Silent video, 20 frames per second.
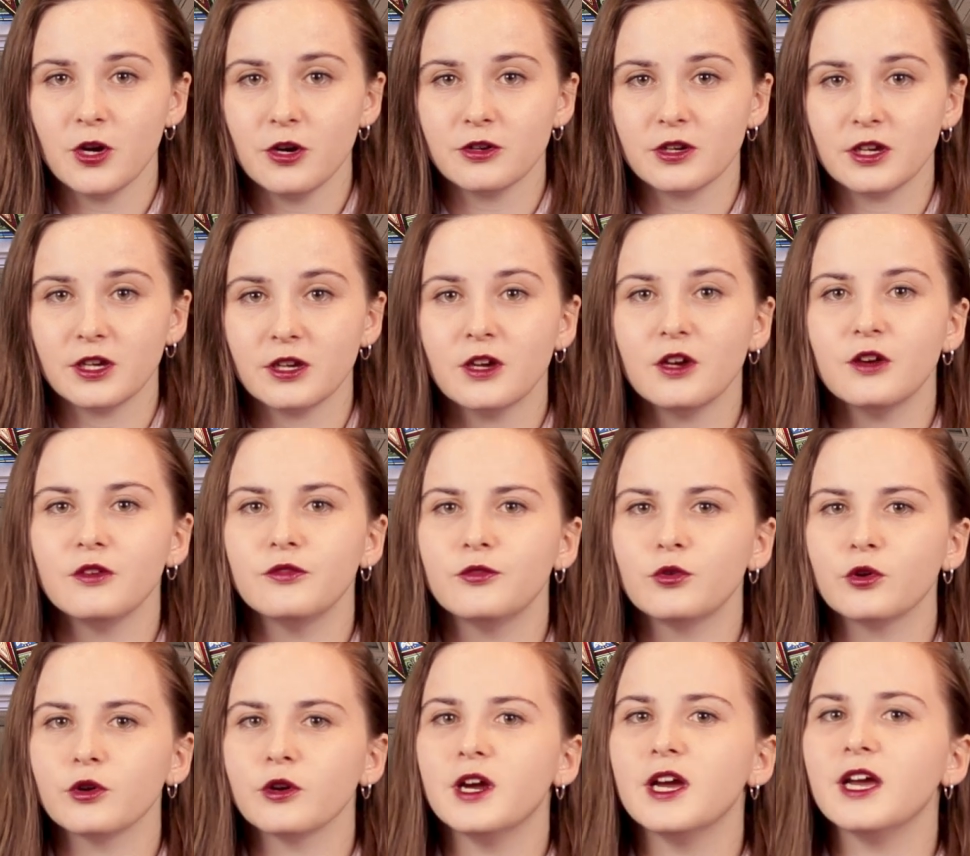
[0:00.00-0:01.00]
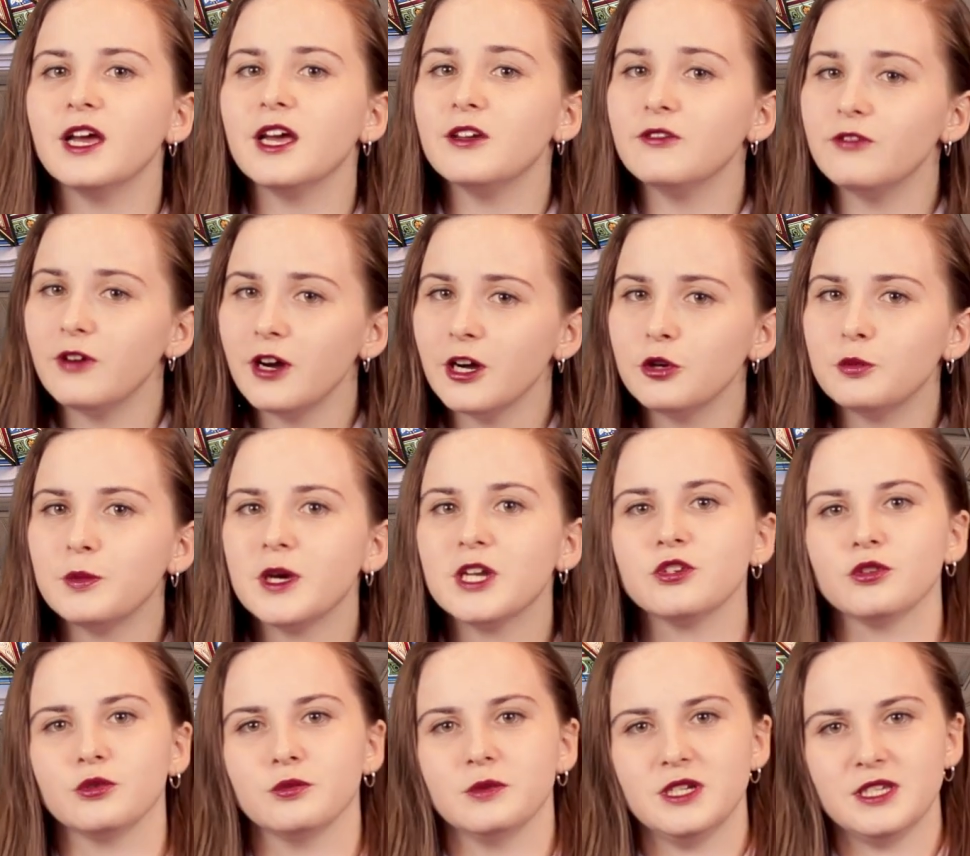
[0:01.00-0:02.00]
parking for
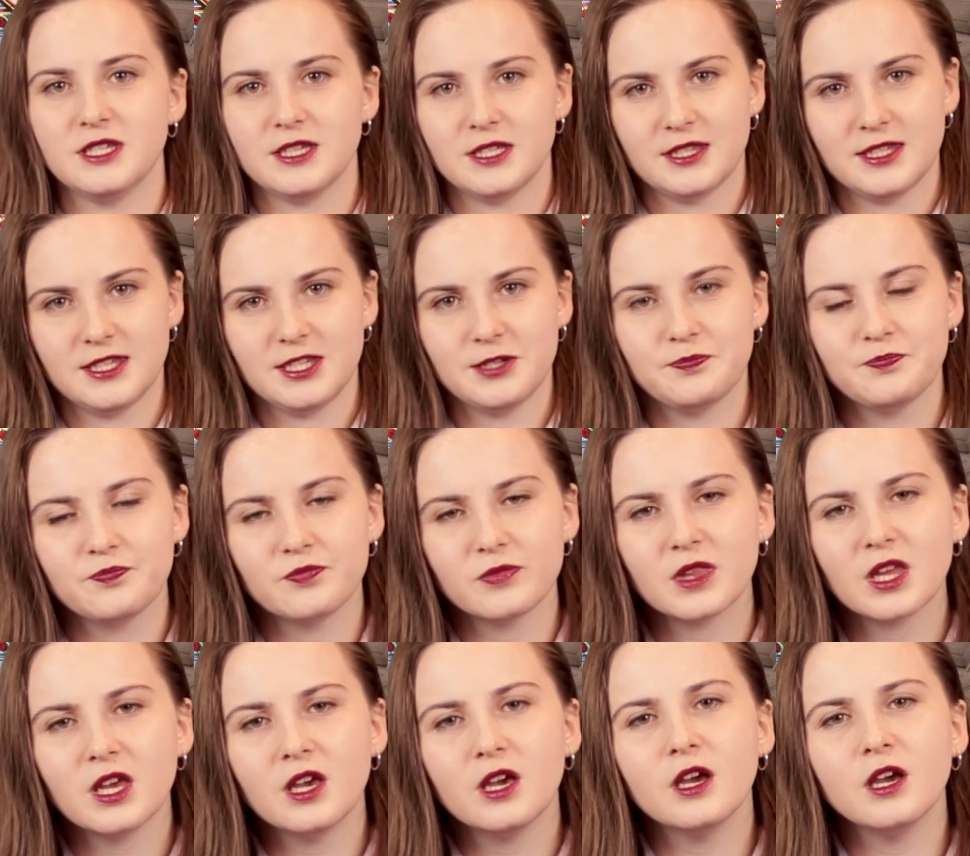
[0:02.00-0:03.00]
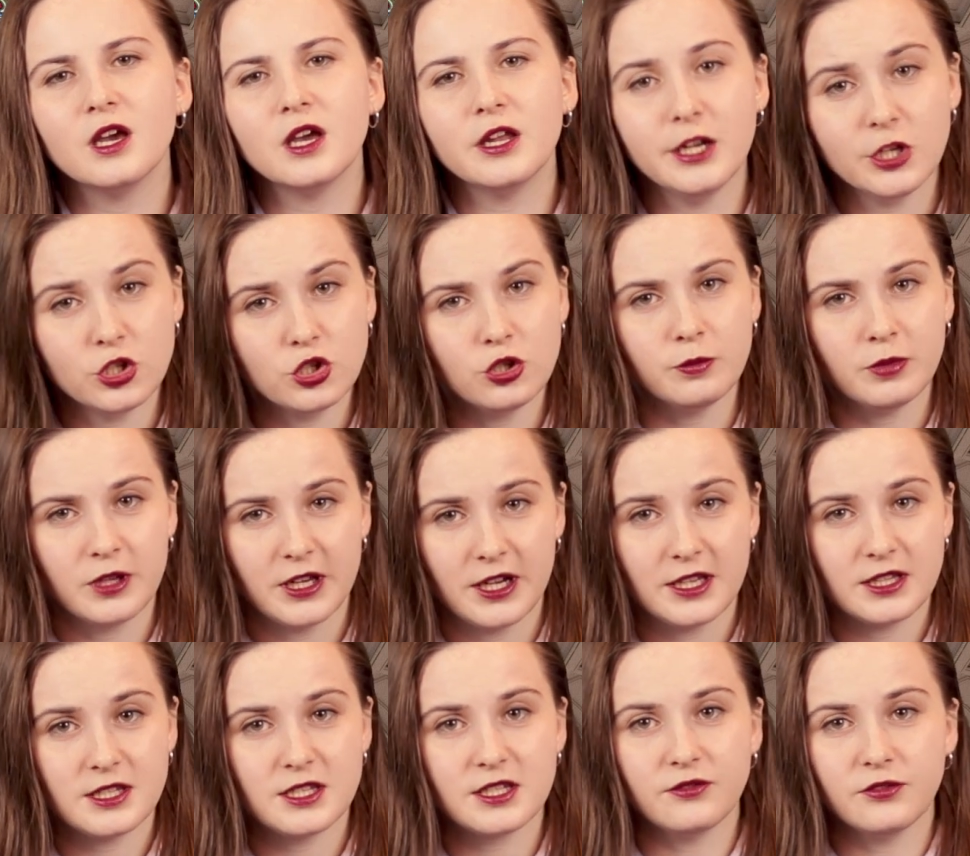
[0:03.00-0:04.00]
environmental reasons. Initial
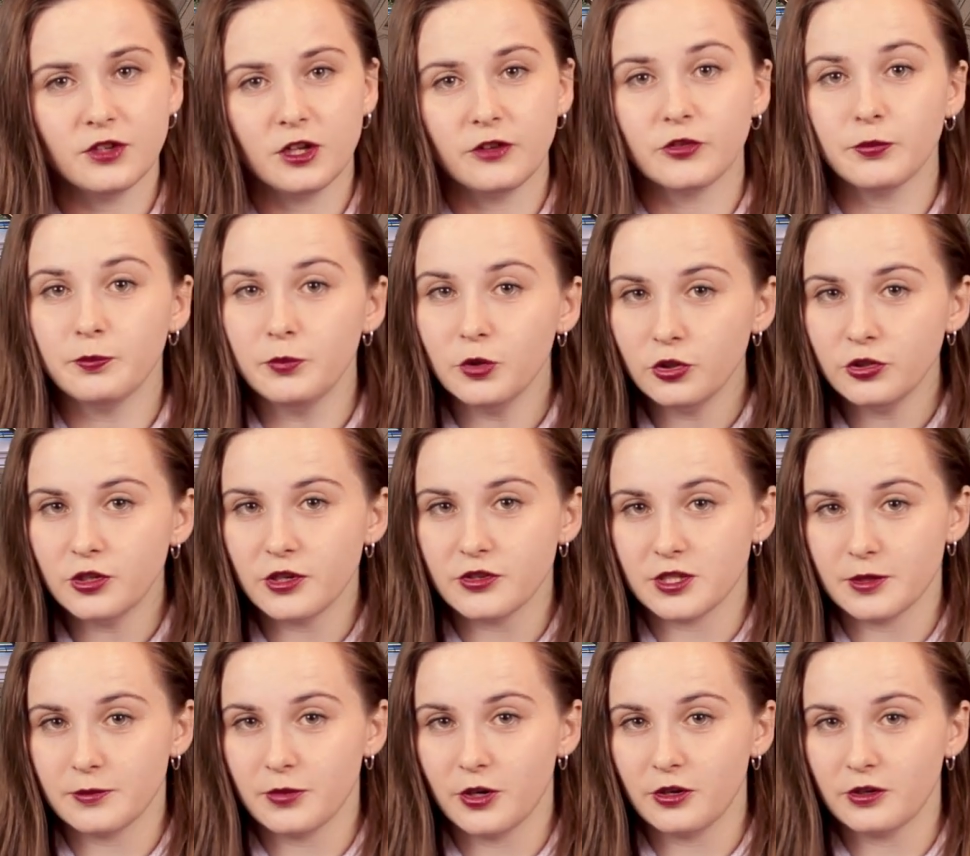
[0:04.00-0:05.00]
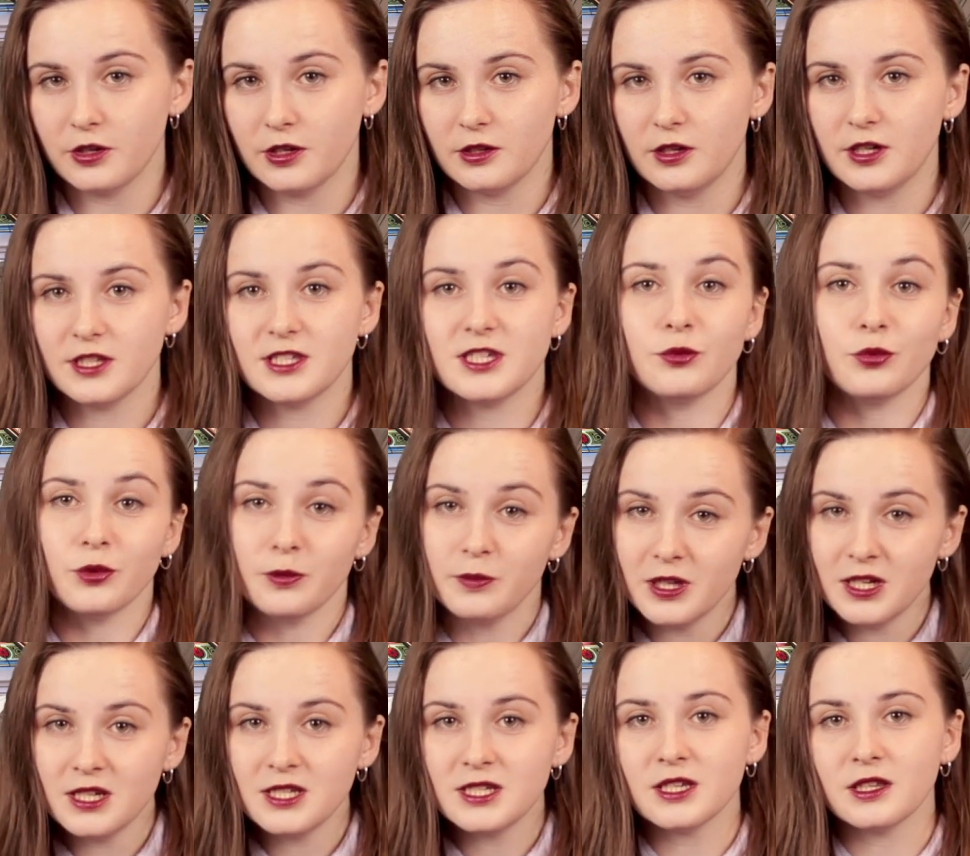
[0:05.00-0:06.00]
plans involved bulldozing parking lots and
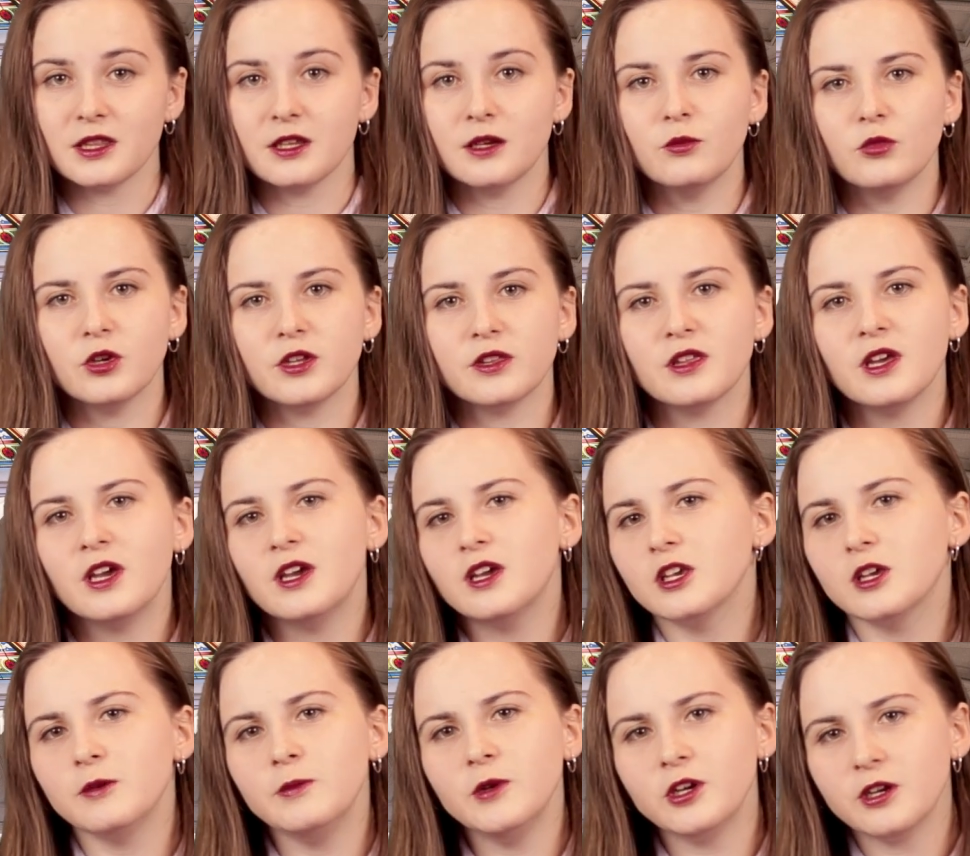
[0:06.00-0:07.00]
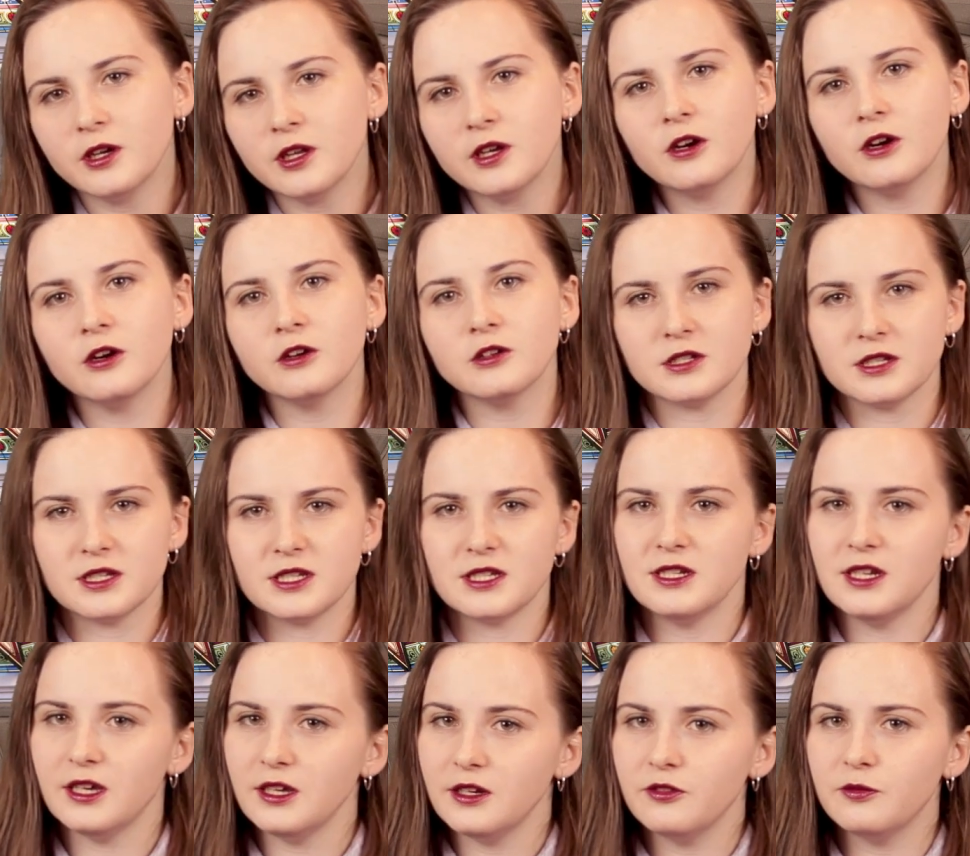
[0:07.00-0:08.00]
replacing them with community gardens,
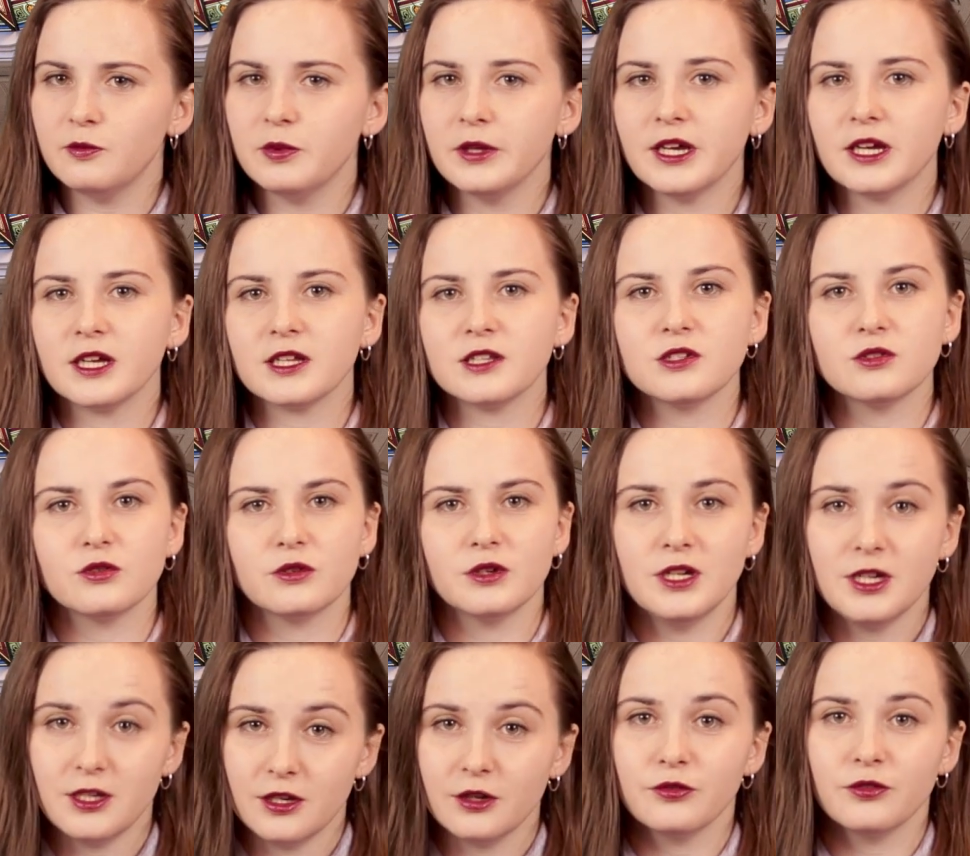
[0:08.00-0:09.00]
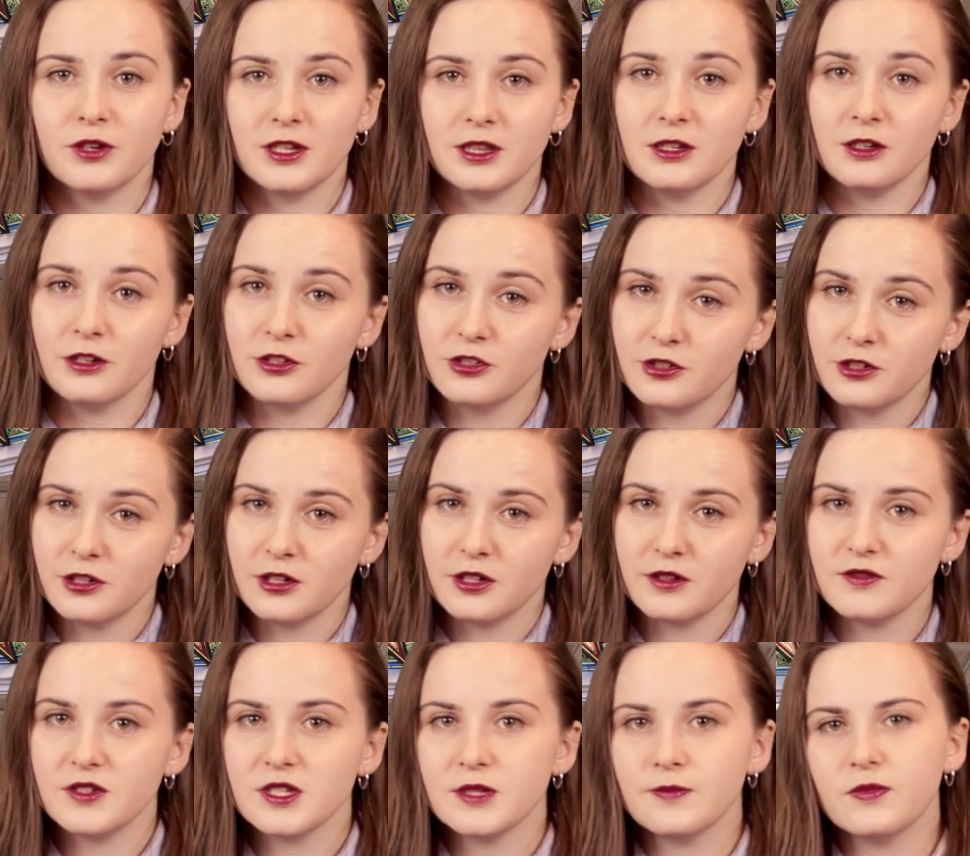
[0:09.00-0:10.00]
native plants, or eco-friendly
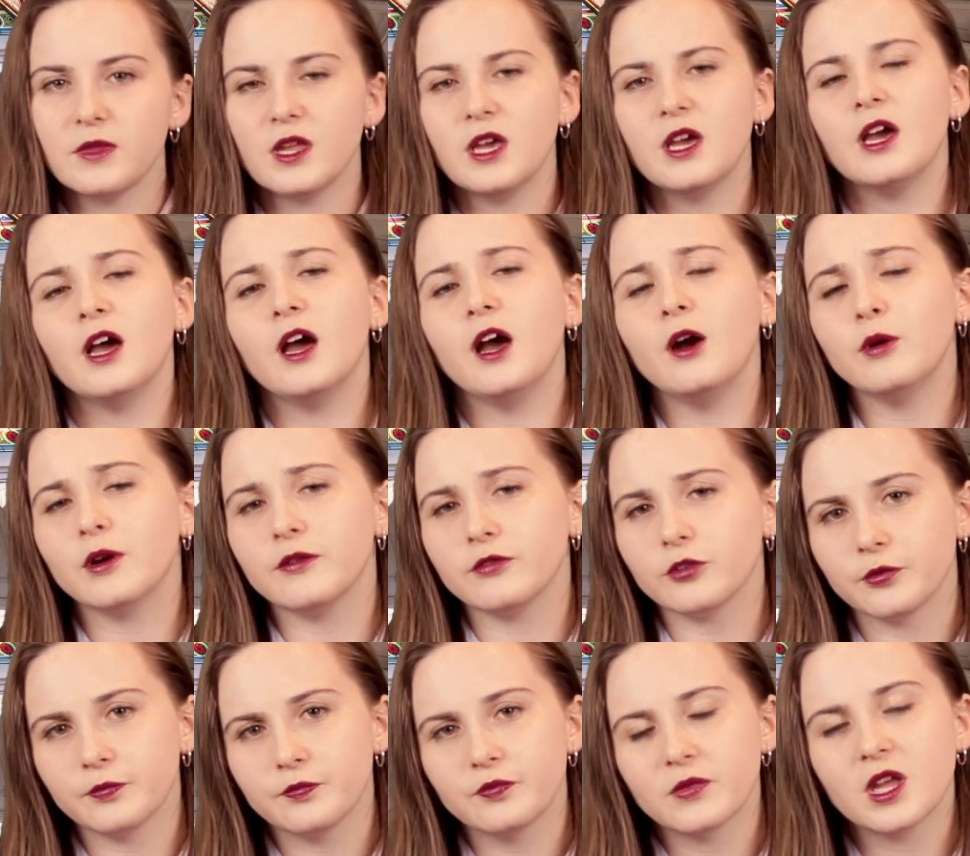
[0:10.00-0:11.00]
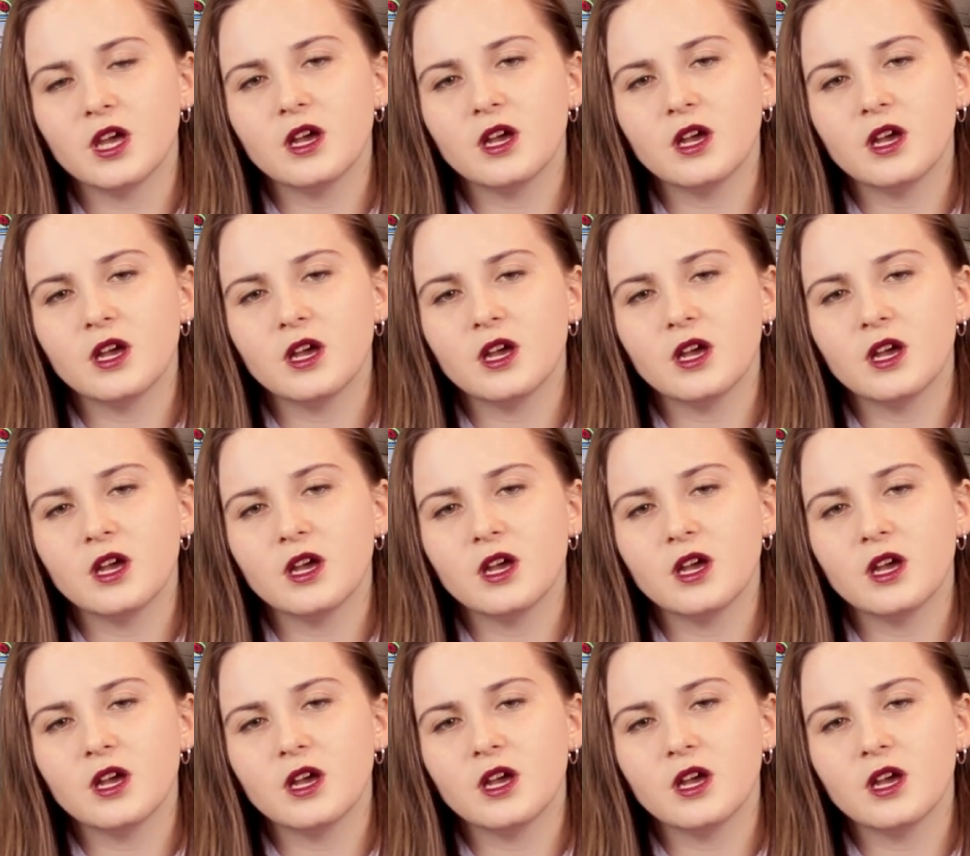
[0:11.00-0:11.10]
alternatives. However,